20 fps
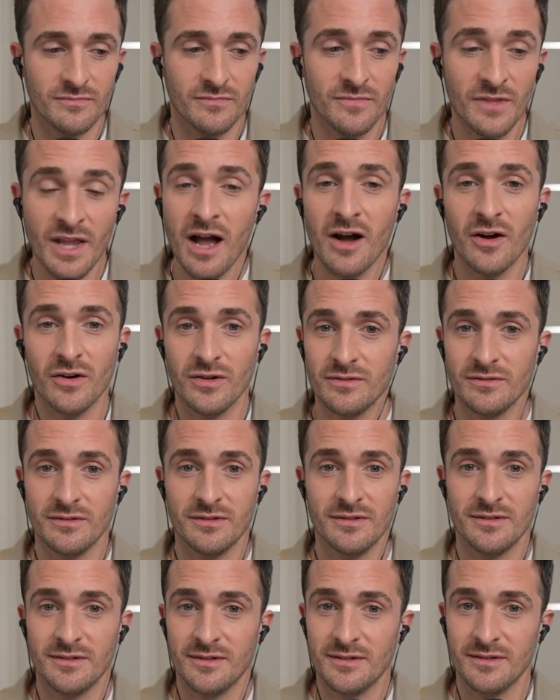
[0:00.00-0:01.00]
No,
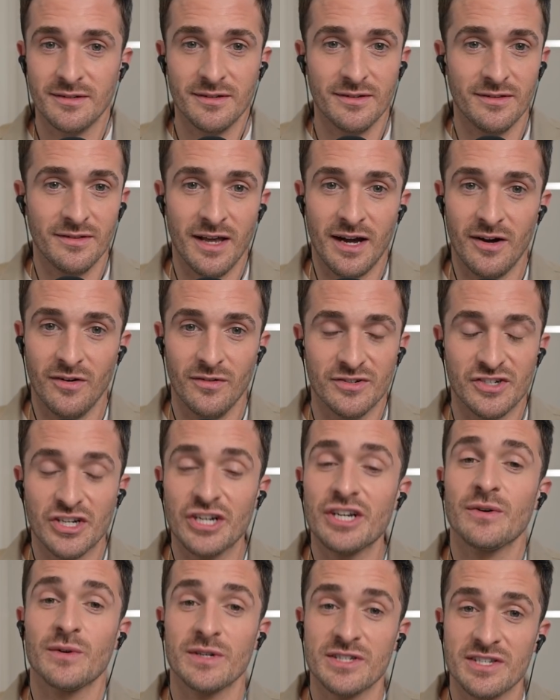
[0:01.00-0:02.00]
no. Do
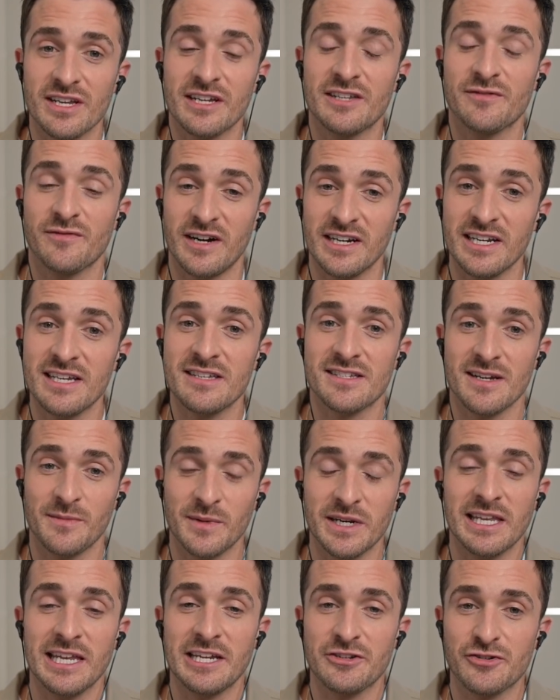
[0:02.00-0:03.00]
you know what's so funny?
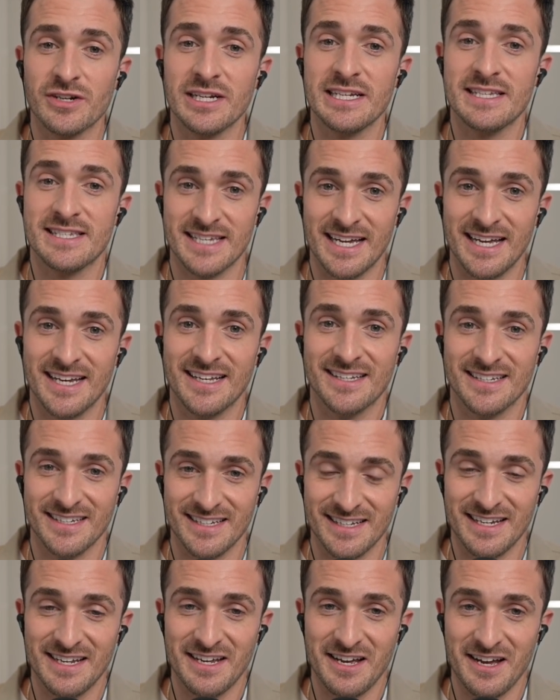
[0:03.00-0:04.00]
Someone literally said
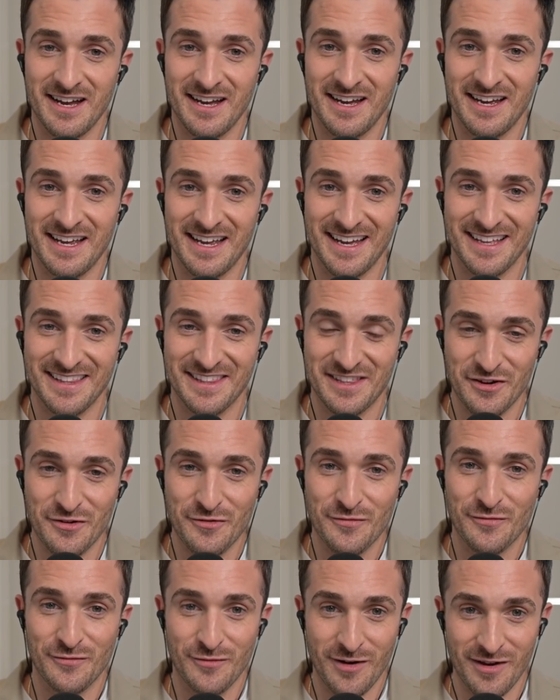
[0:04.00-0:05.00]

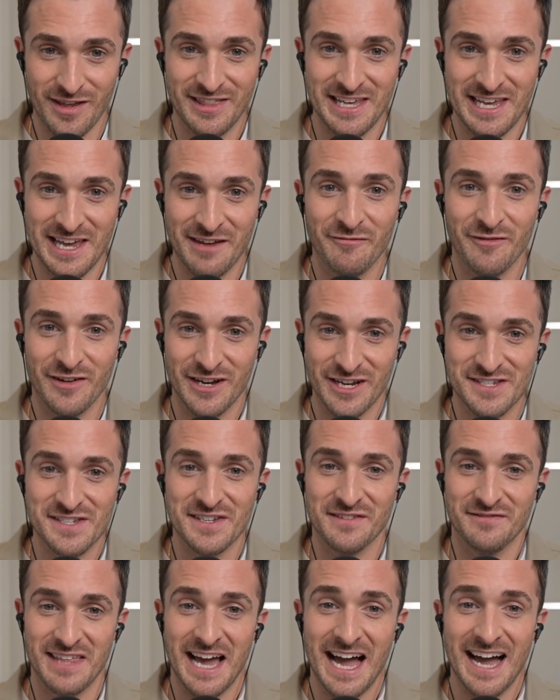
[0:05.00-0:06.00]
the, the inverse
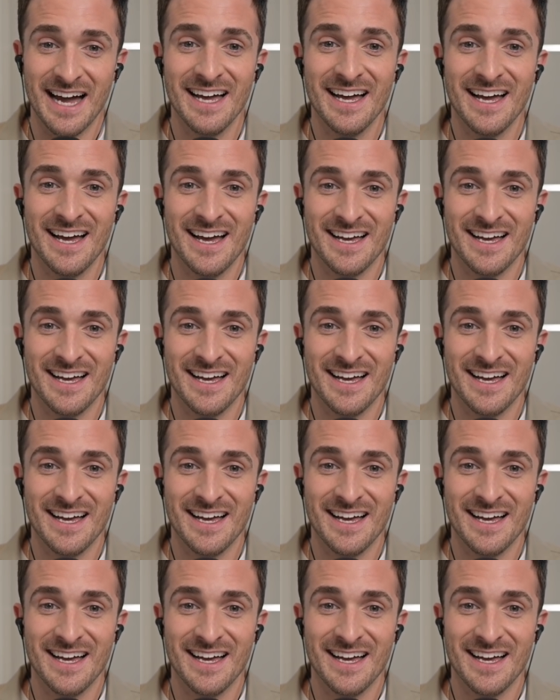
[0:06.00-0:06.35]
of that.